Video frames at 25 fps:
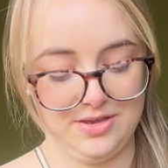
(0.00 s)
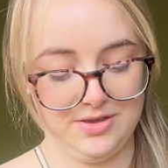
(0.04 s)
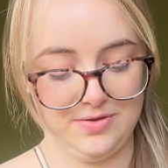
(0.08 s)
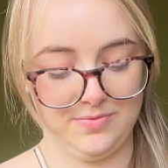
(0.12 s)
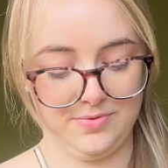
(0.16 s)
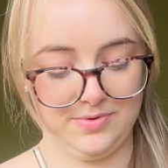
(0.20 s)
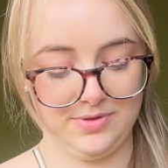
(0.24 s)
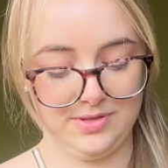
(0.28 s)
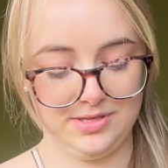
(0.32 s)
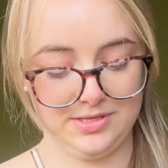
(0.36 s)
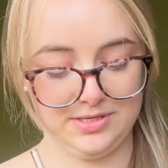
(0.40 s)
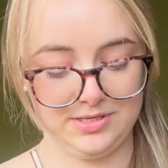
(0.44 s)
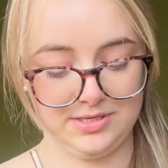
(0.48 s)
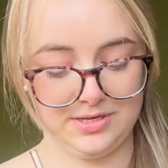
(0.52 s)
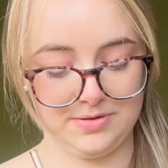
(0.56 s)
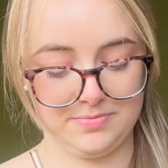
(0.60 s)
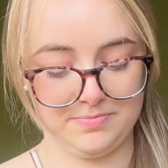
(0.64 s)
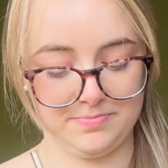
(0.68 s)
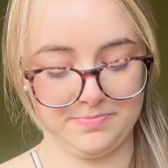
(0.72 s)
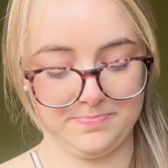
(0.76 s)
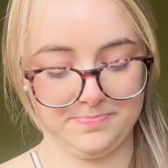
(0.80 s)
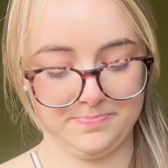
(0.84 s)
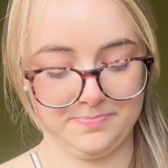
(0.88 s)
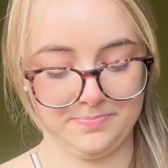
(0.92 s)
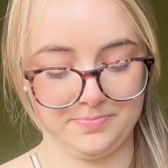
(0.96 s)
with
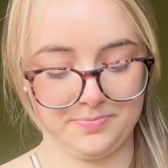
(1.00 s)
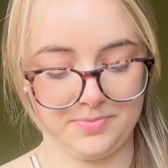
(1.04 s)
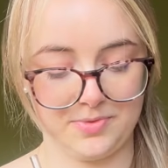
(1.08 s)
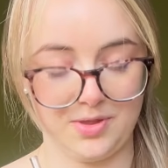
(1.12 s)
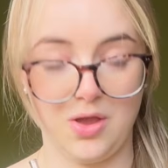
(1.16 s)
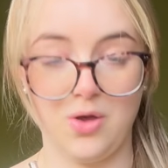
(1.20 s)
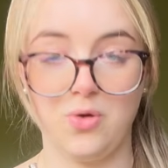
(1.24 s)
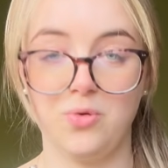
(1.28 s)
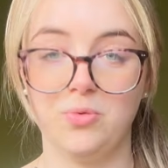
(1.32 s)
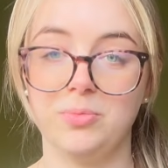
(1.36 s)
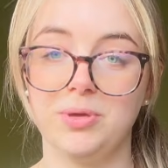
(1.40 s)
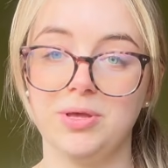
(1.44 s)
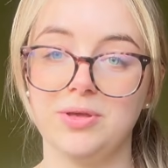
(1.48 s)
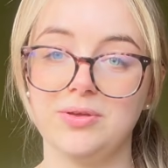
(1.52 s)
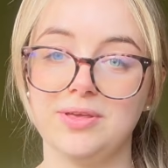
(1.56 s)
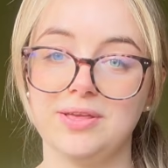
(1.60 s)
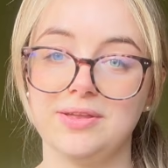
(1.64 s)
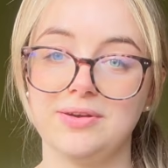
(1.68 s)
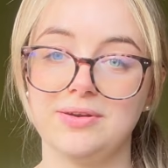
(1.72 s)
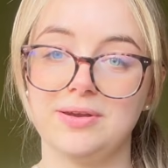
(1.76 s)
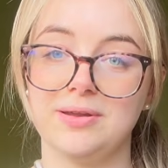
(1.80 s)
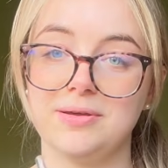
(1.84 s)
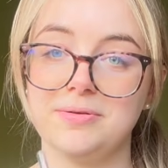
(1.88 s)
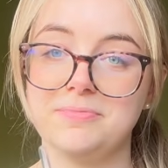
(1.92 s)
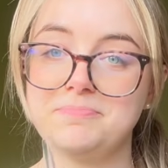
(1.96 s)
some oat milk
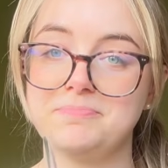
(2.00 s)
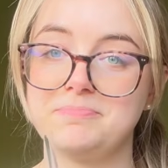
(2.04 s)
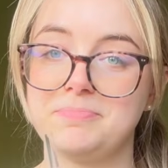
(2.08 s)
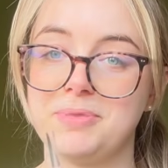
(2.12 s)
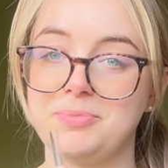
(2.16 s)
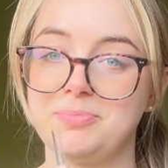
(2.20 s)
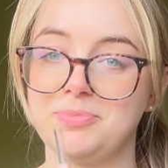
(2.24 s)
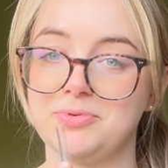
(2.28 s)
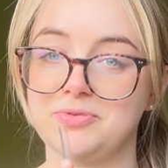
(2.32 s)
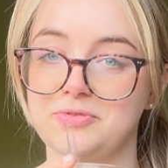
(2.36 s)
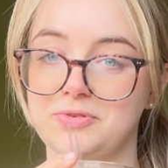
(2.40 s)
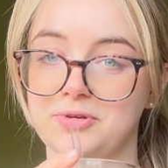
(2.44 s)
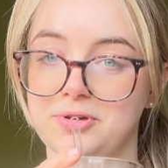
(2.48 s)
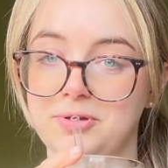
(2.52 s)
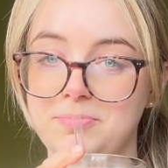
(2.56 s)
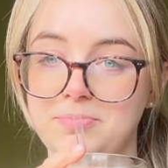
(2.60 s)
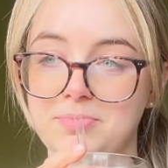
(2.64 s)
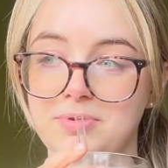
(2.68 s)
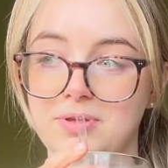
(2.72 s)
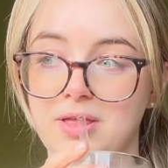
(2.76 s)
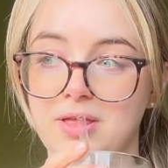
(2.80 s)
and maple syrup.